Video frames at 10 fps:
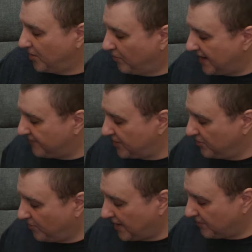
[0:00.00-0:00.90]
whatever
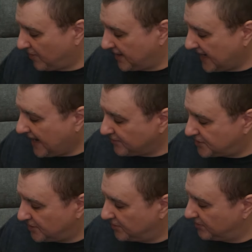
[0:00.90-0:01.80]
you want to run it out
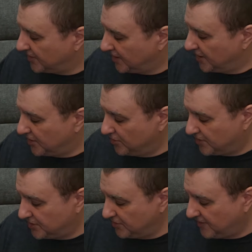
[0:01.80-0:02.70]
to, you
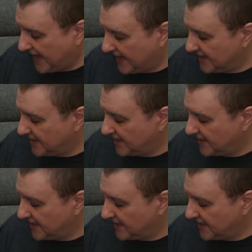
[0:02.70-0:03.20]
can do that.